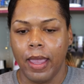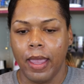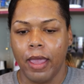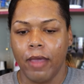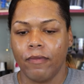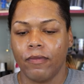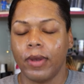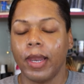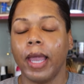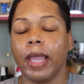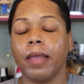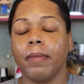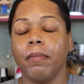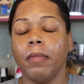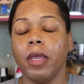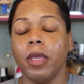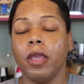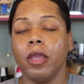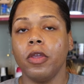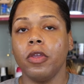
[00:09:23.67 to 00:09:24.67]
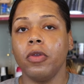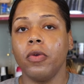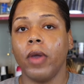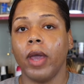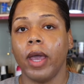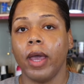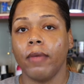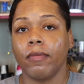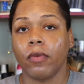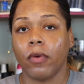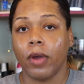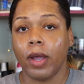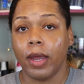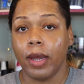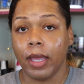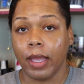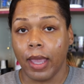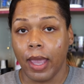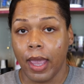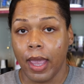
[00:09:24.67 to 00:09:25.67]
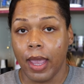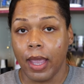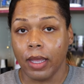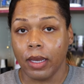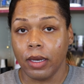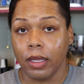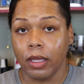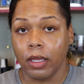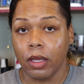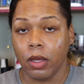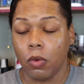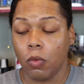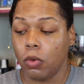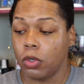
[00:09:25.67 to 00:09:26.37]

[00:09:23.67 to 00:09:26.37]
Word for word: if like me, you have chronic acne,